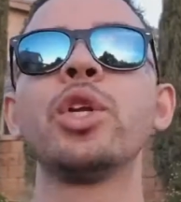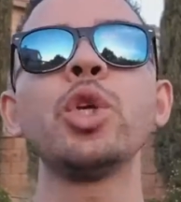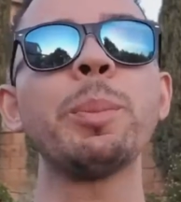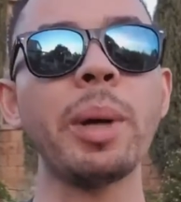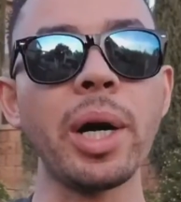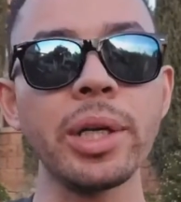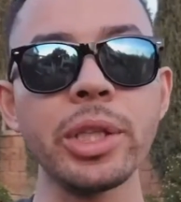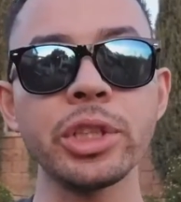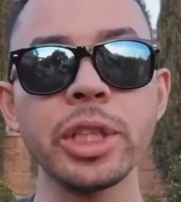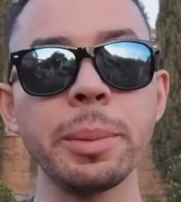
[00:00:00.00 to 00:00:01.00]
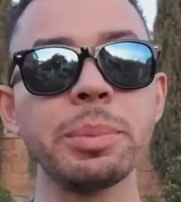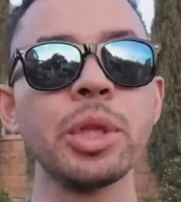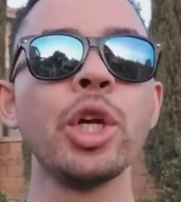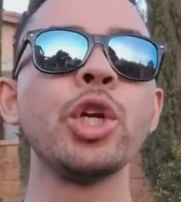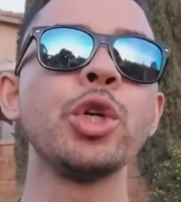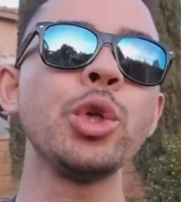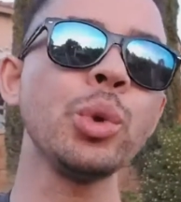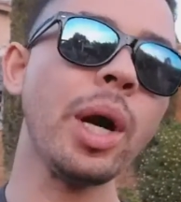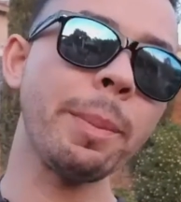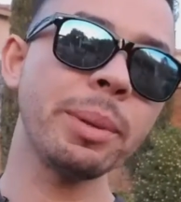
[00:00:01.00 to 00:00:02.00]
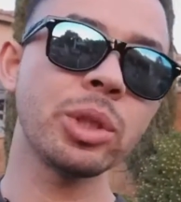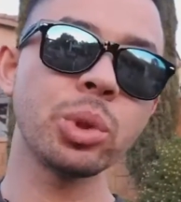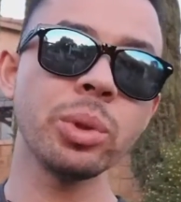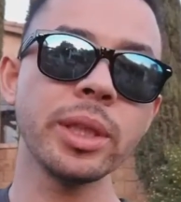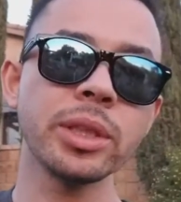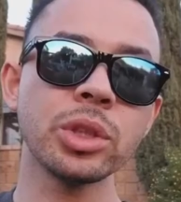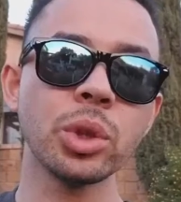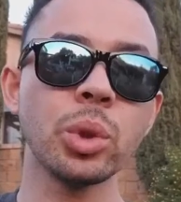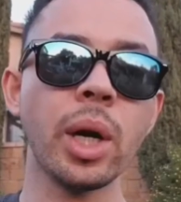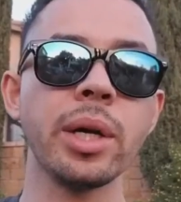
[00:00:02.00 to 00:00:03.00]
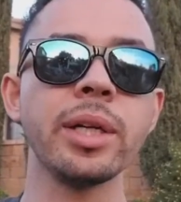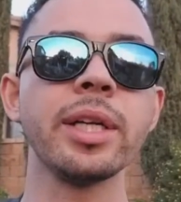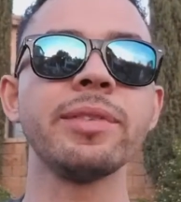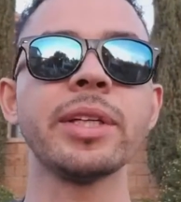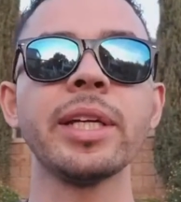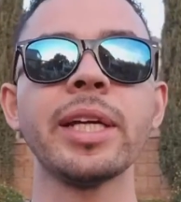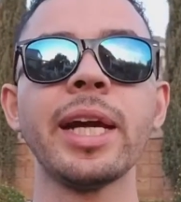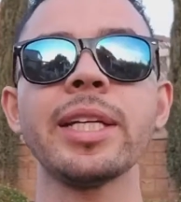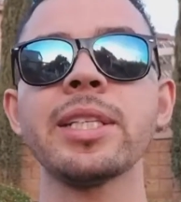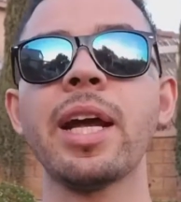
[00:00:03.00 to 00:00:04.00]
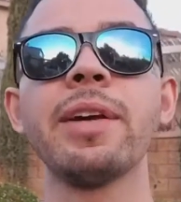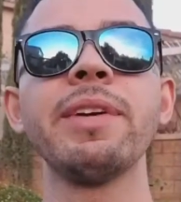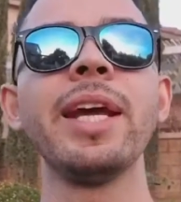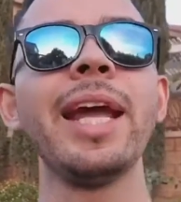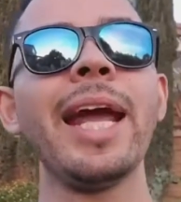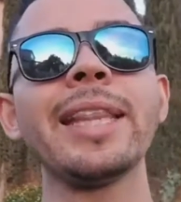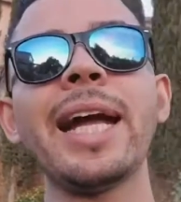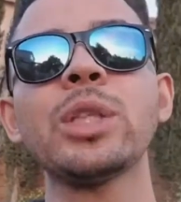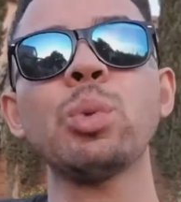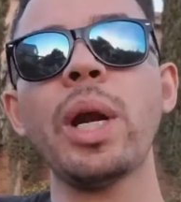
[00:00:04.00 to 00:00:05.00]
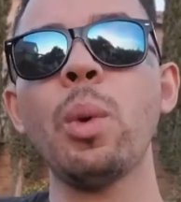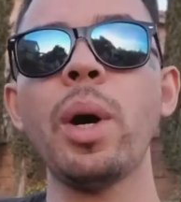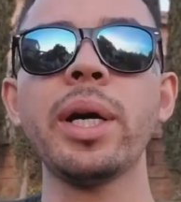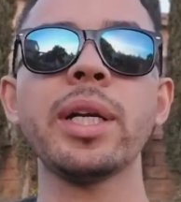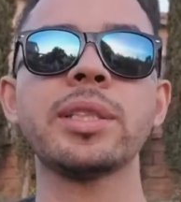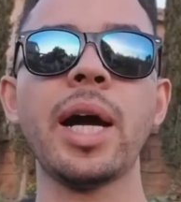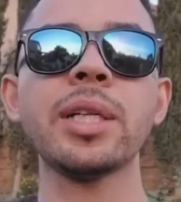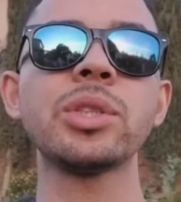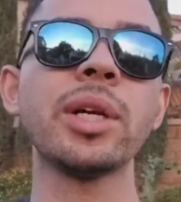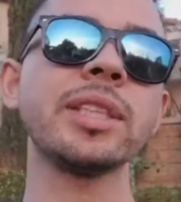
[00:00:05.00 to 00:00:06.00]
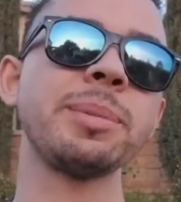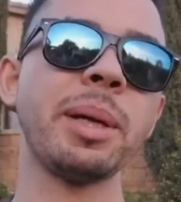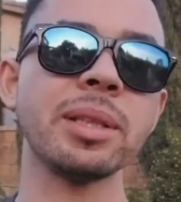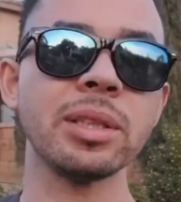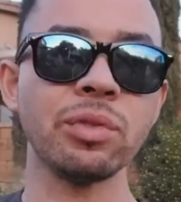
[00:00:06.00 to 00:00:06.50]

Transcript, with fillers: new partnerships, new opportunities to go out and live a kick-ass life. And that's what I wanted to talk to you guys about this